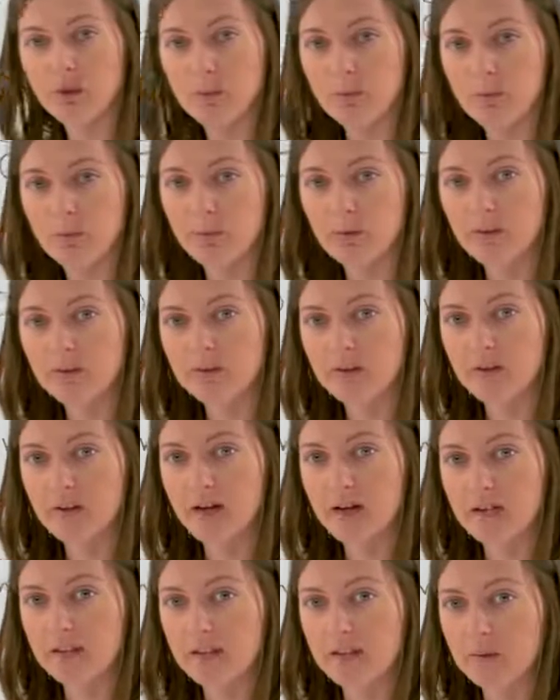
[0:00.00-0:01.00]
people are
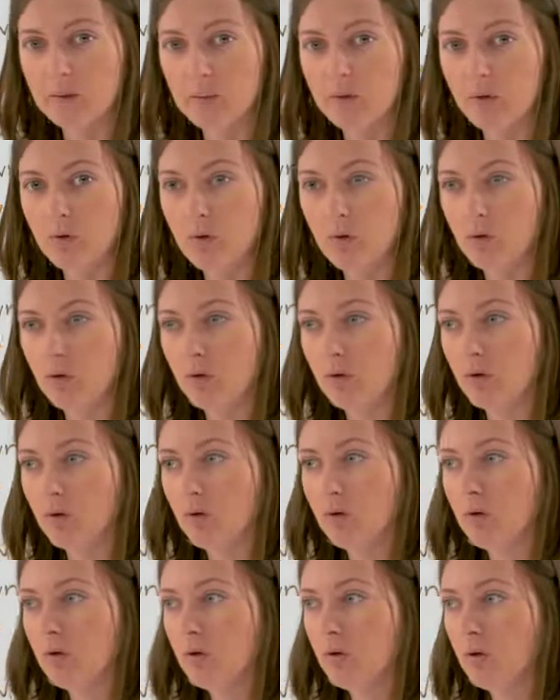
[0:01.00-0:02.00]
slightly
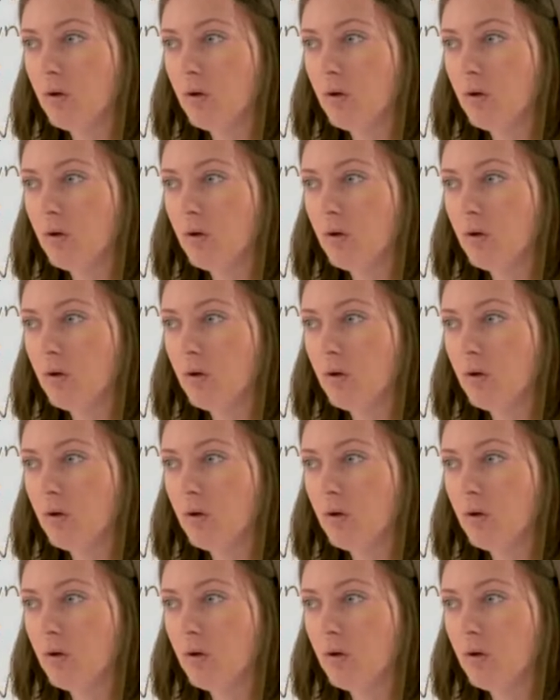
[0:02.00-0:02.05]
more,